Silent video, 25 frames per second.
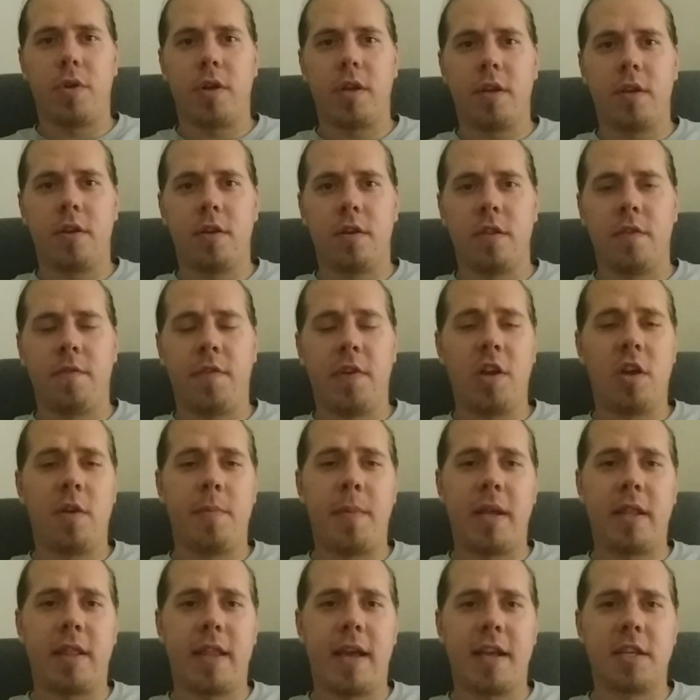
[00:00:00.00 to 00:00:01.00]
pretty good. The video I
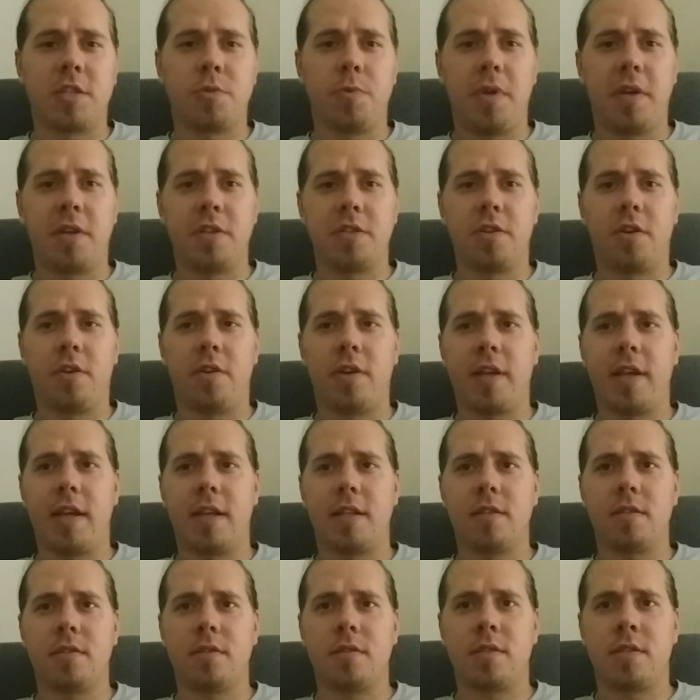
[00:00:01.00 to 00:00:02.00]
made last week is already
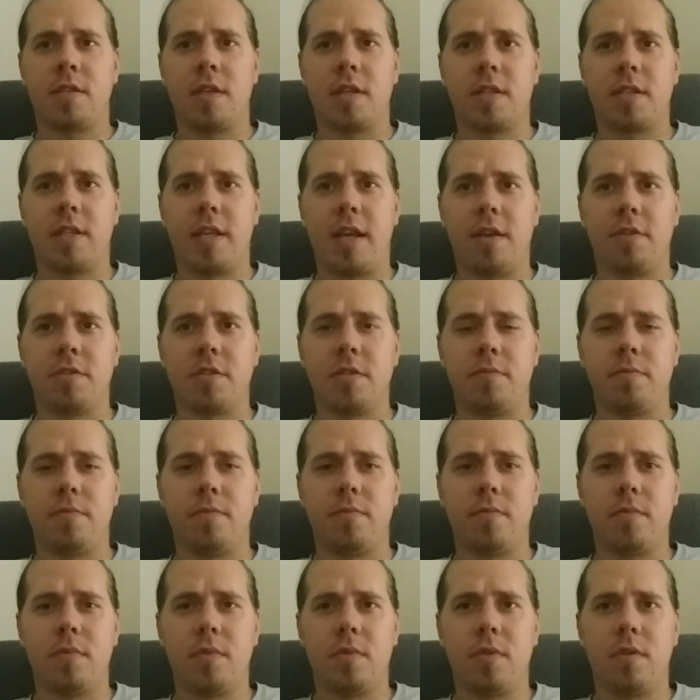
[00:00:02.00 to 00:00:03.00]
at
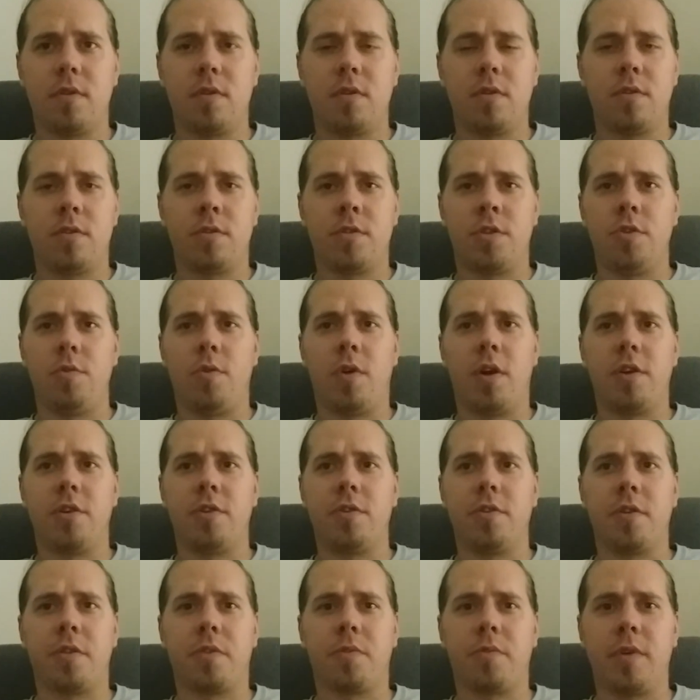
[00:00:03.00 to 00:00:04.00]

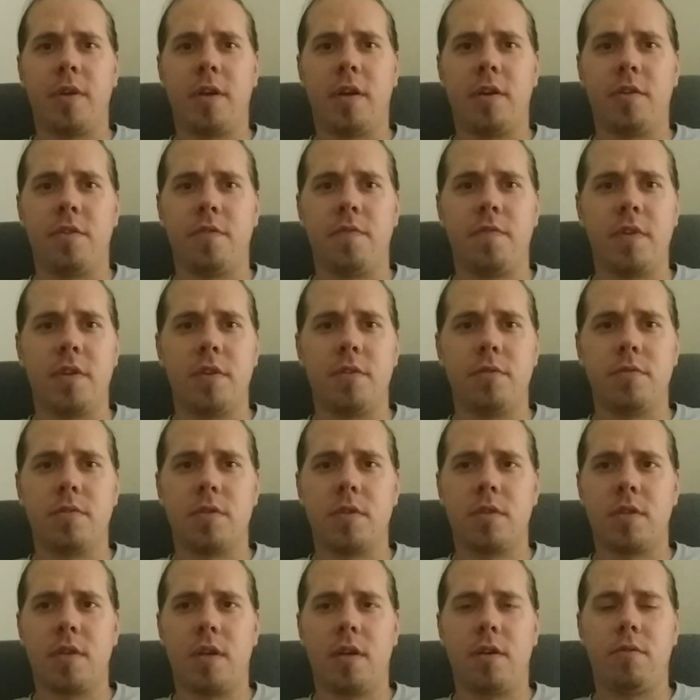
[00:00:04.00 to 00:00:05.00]
6,200 or 300 views,
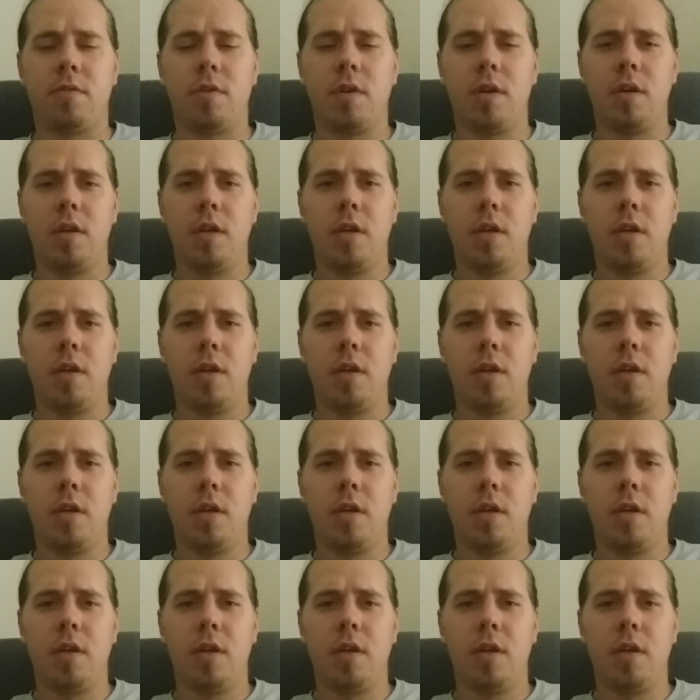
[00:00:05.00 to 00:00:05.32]
so